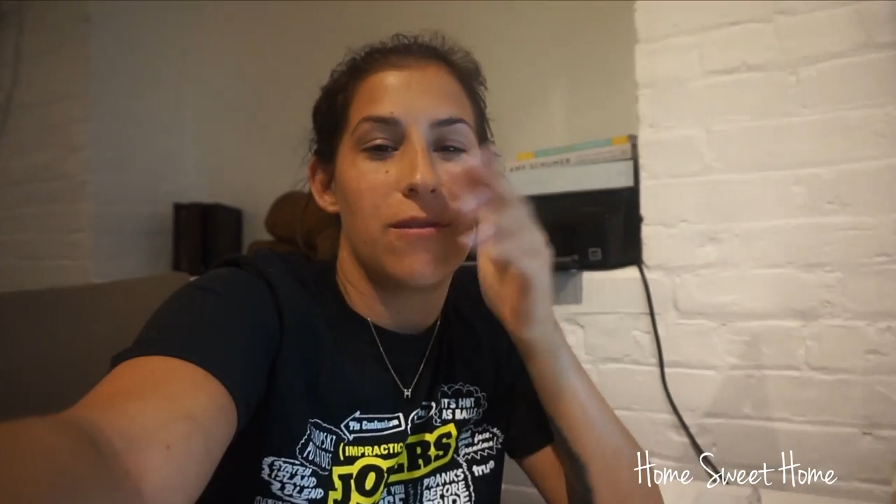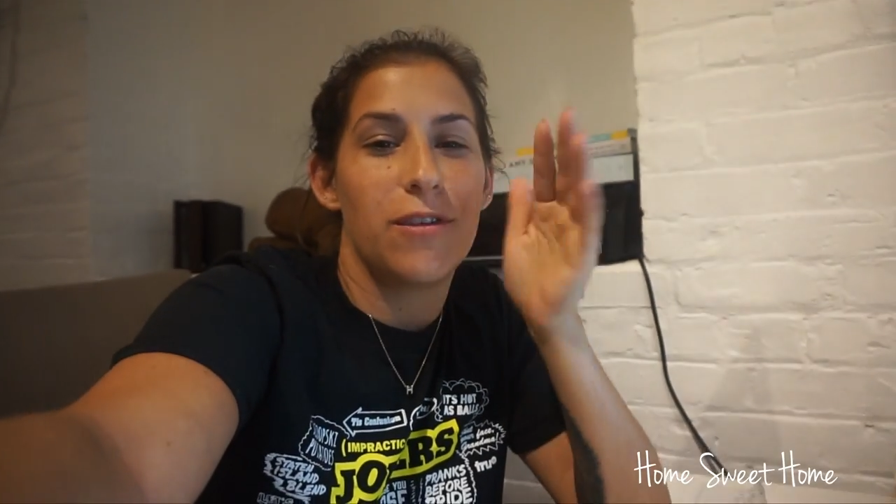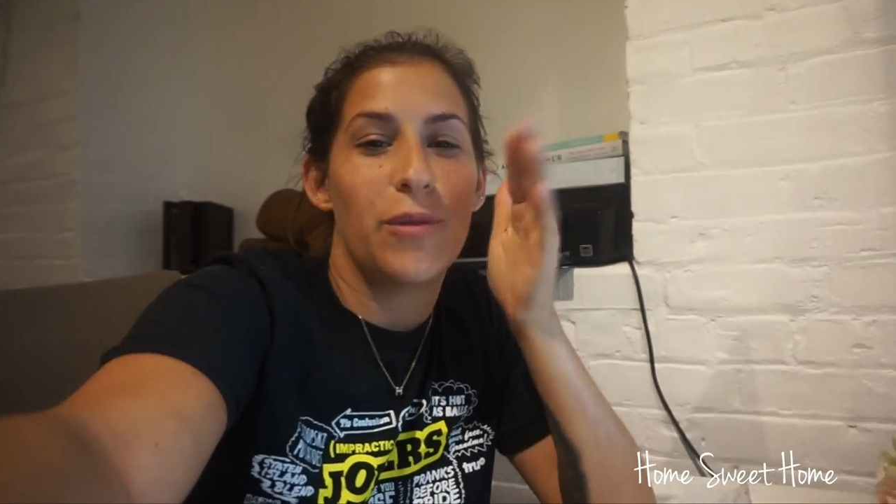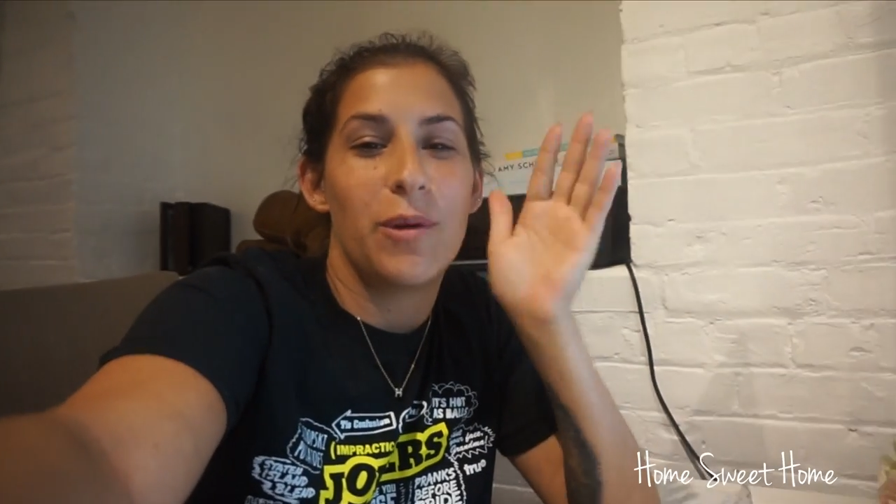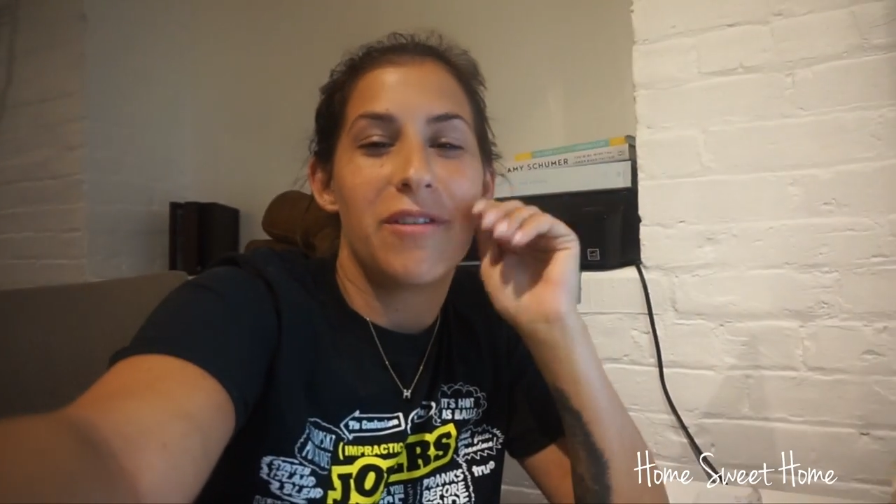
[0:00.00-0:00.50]
for
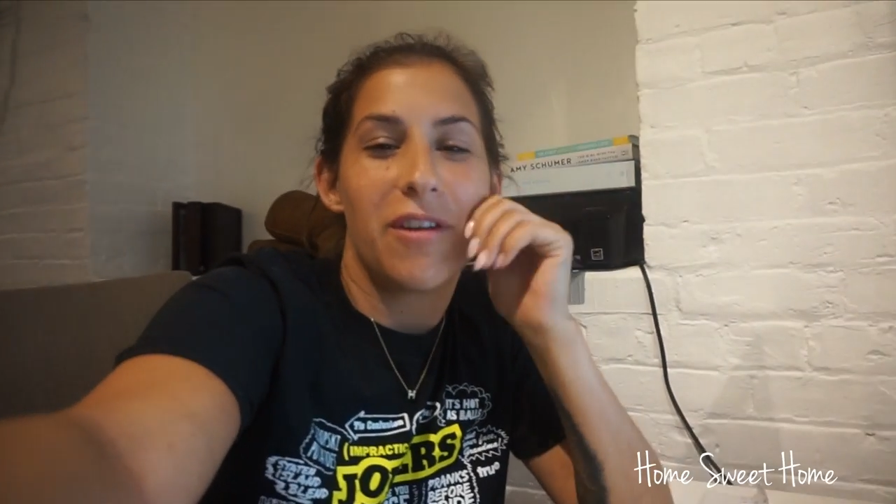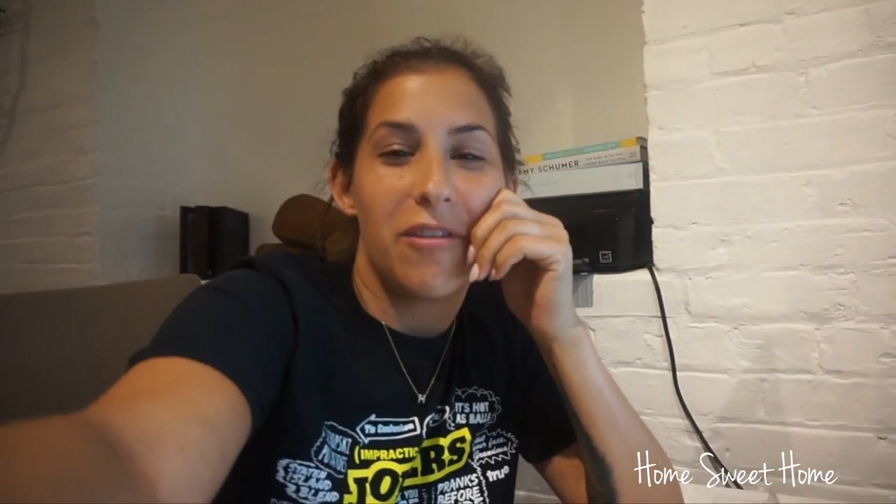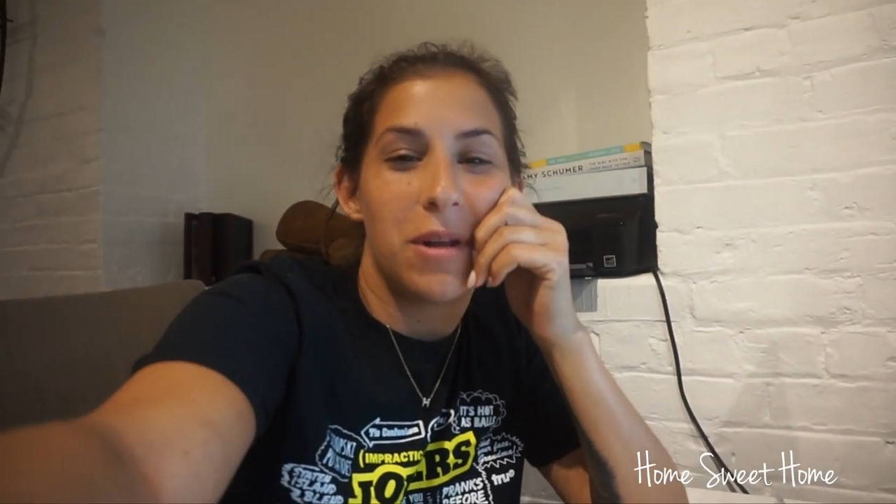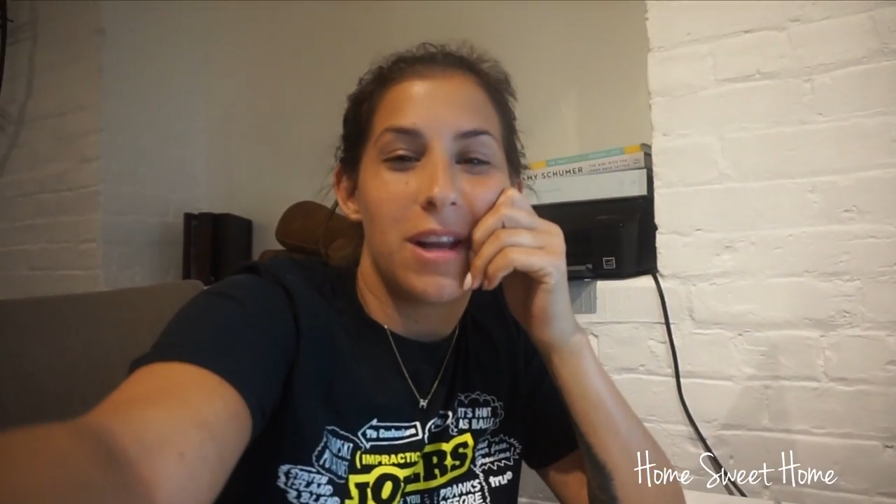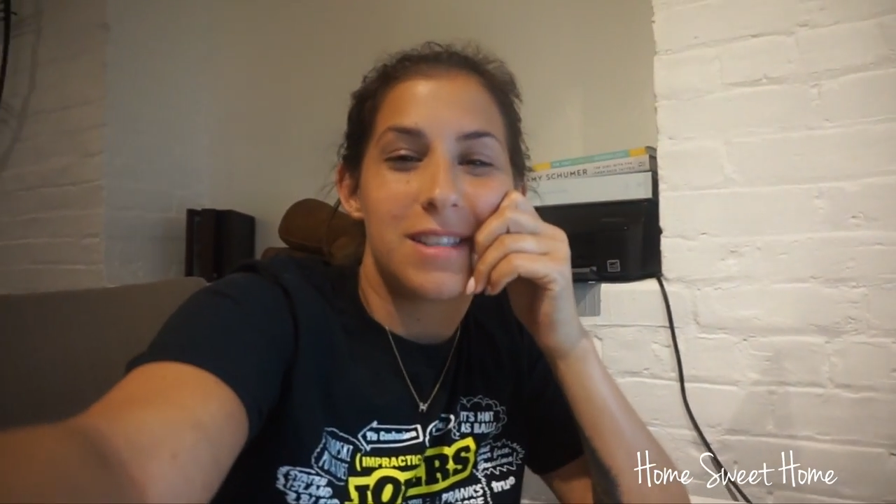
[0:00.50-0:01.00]

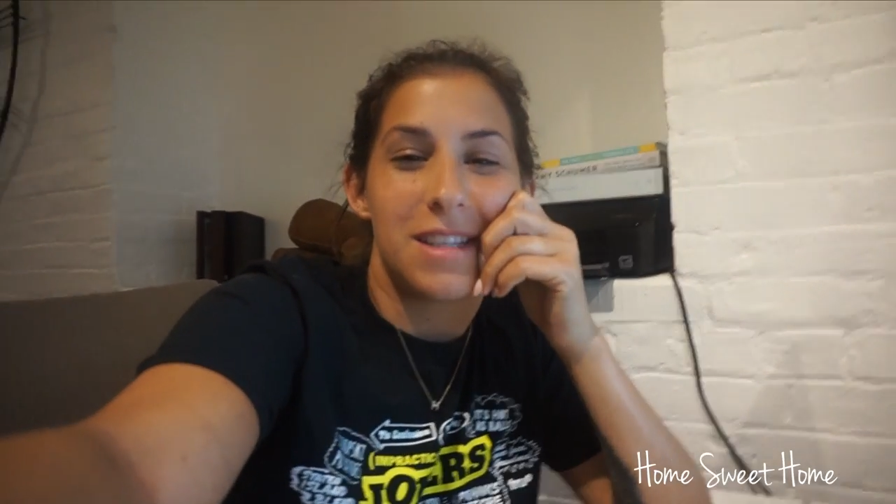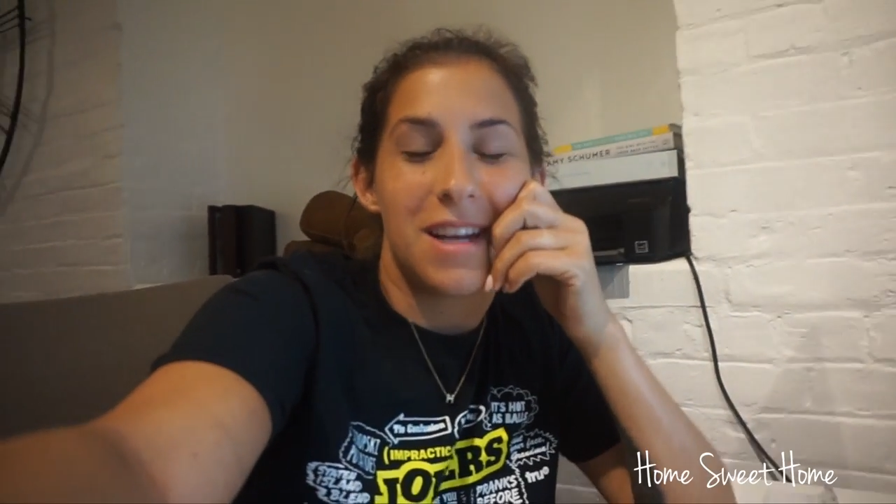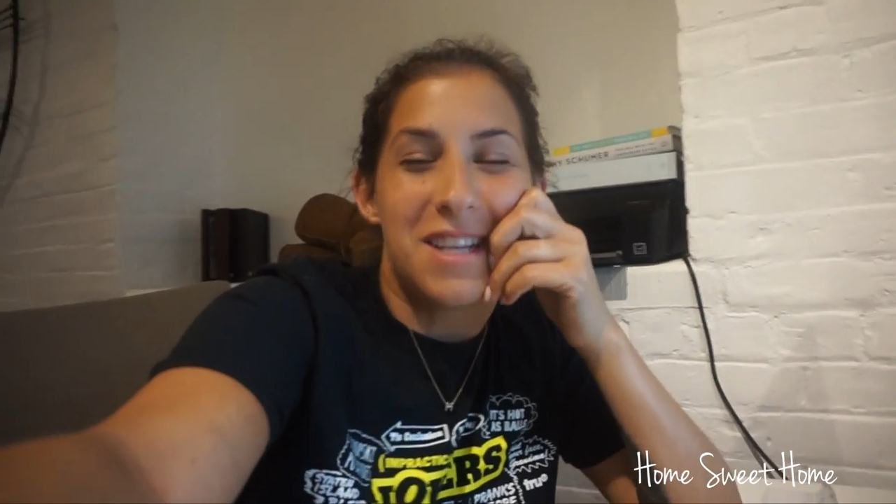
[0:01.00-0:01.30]
45 minutes and I